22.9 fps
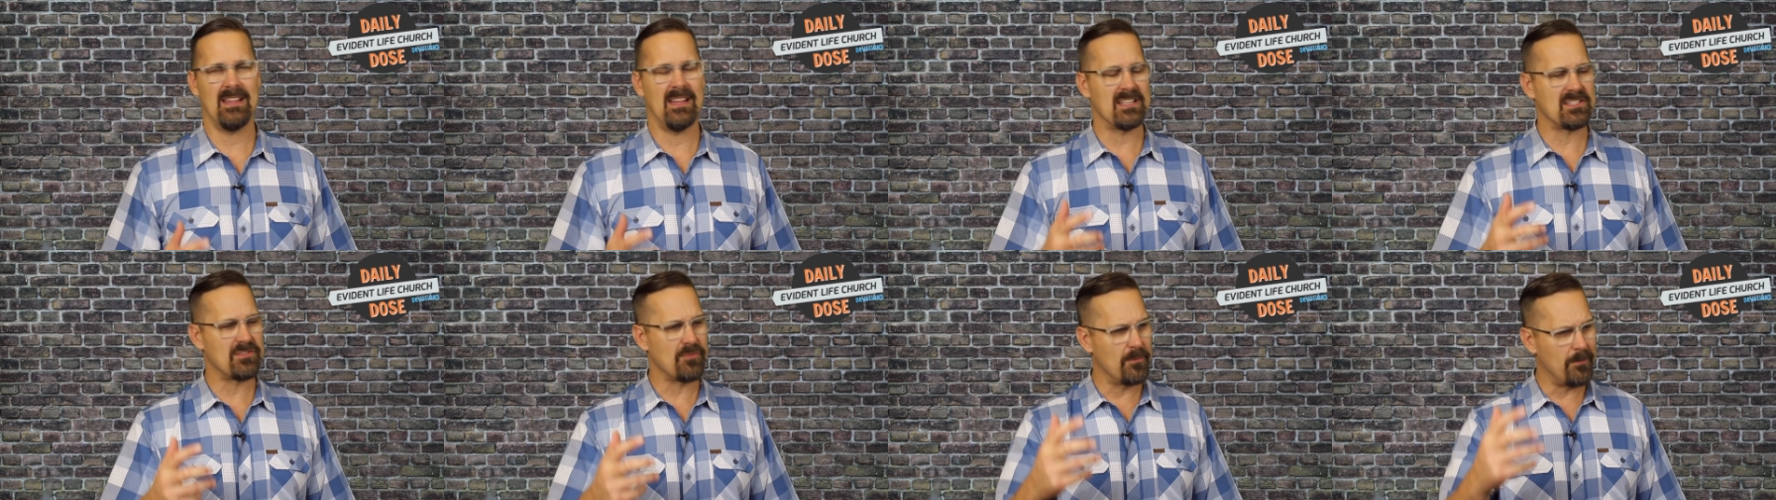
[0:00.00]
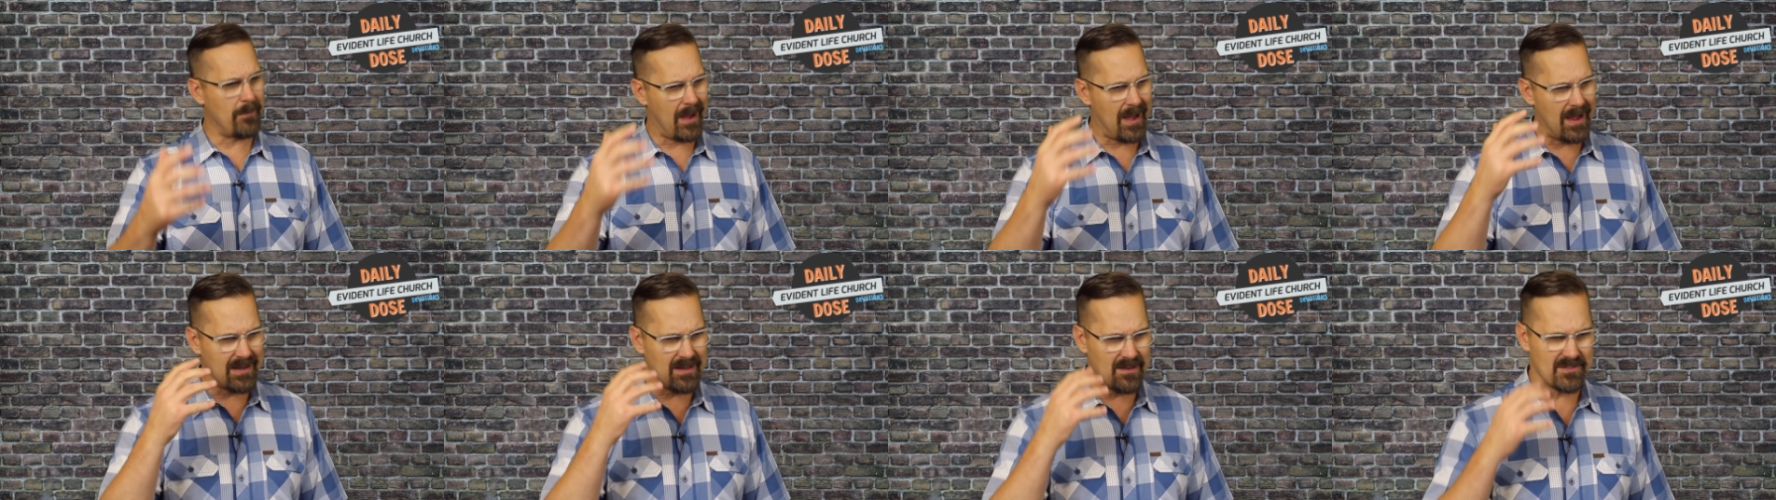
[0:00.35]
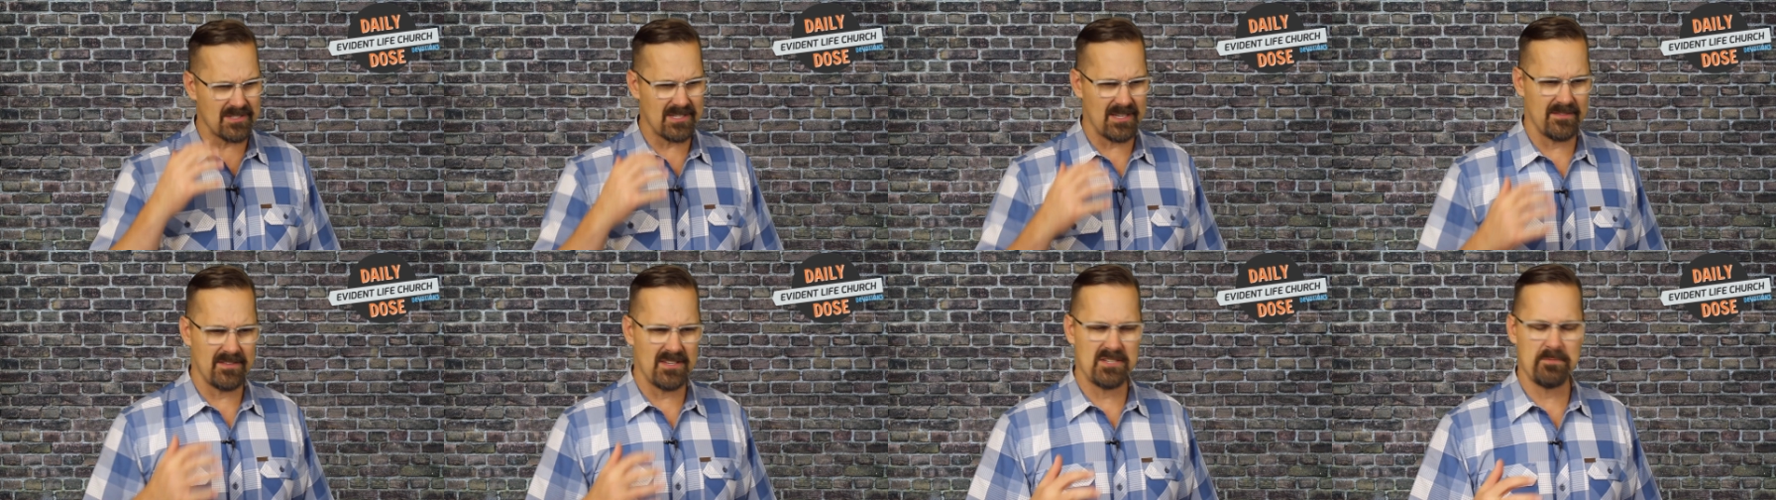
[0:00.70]
Let's remind
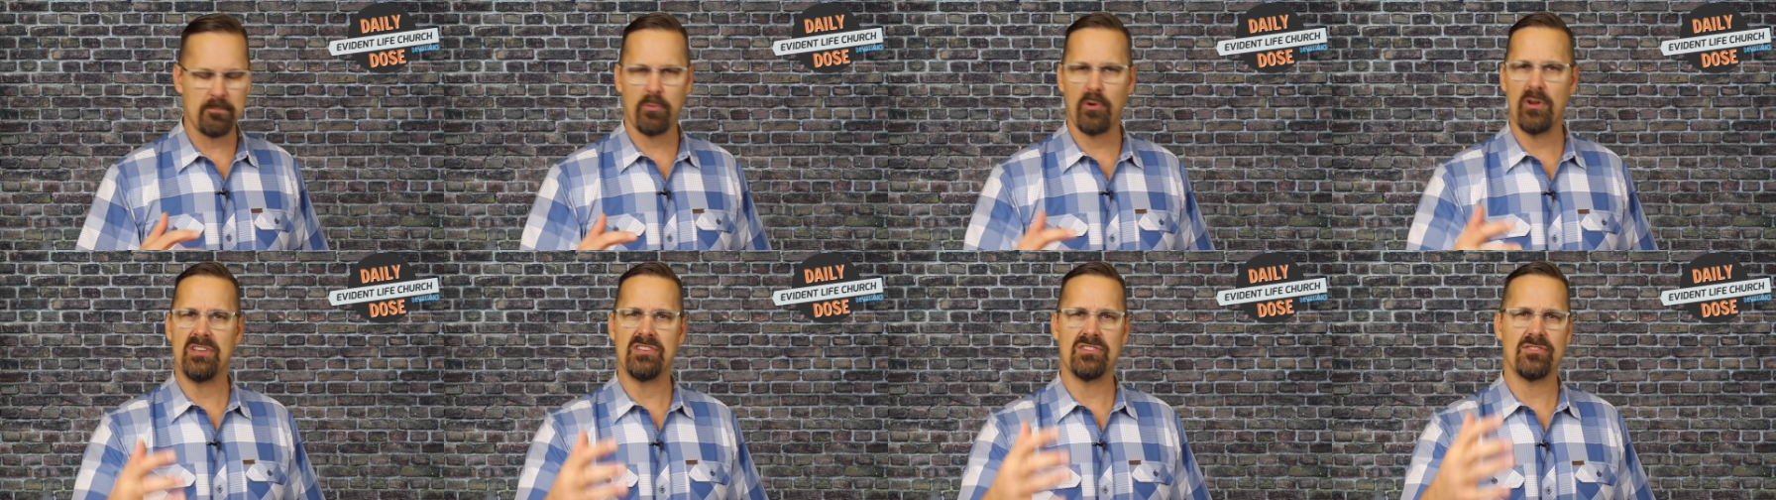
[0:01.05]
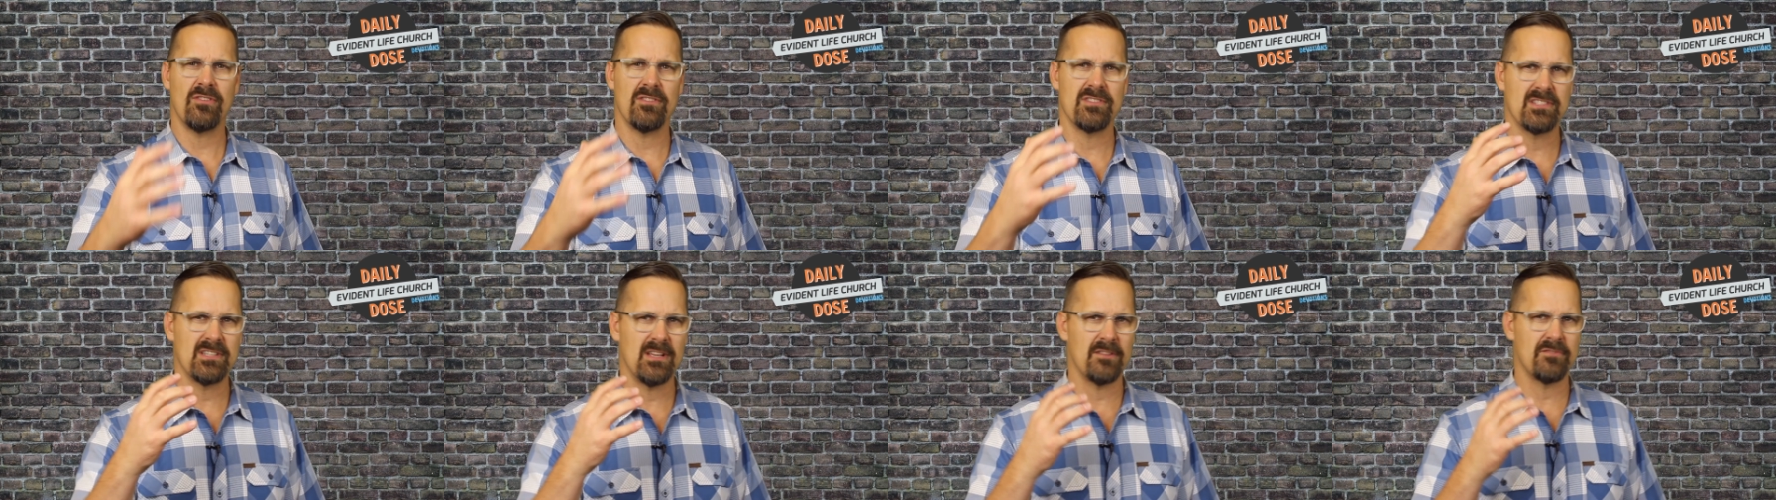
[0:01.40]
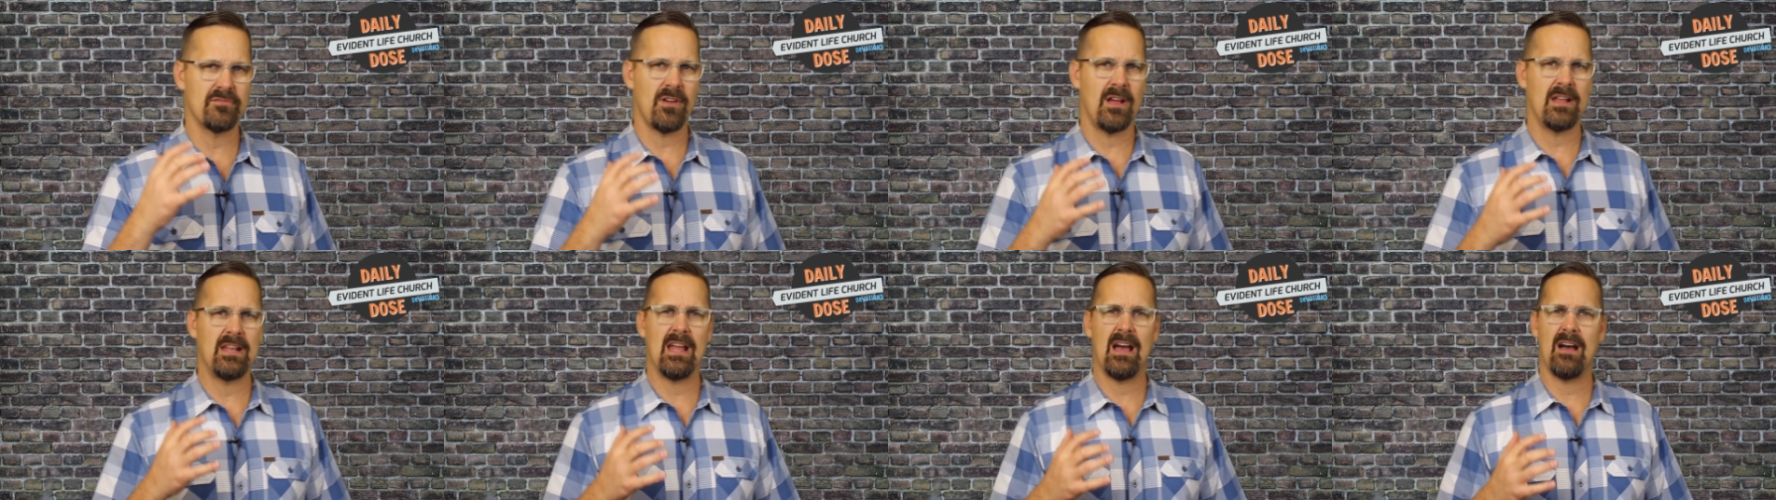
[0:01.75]
ourselves, let's preach to ourselves
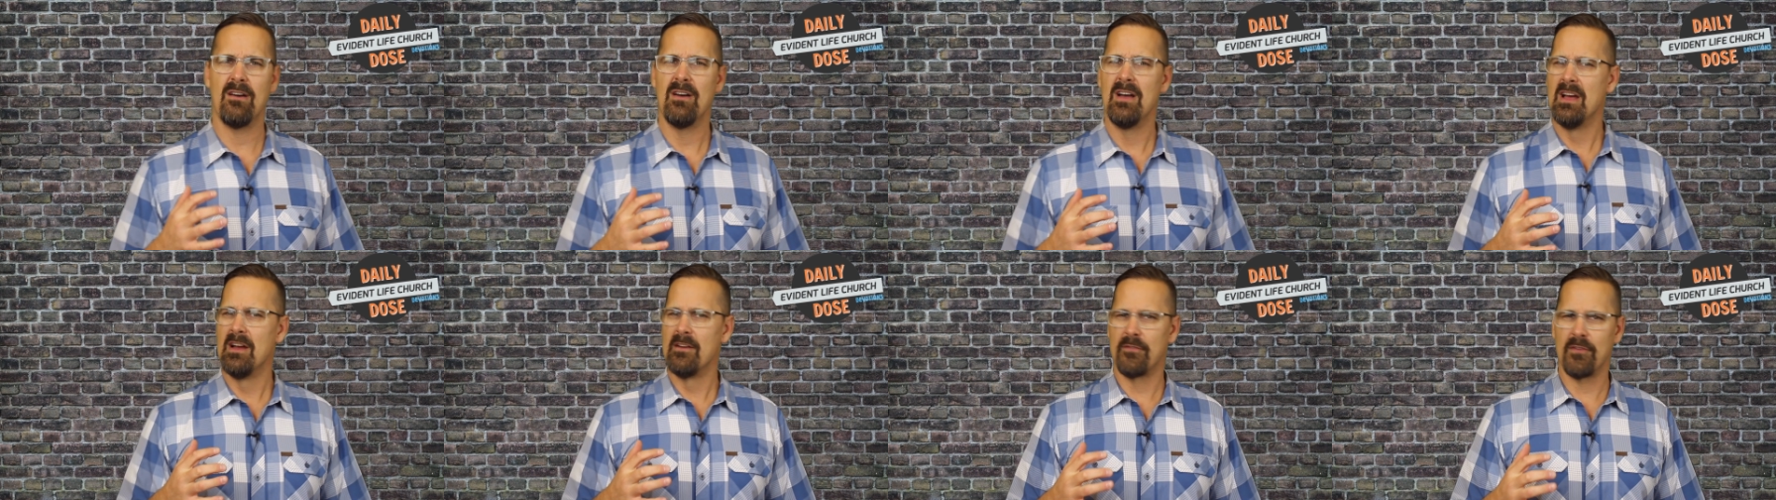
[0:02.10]
right now.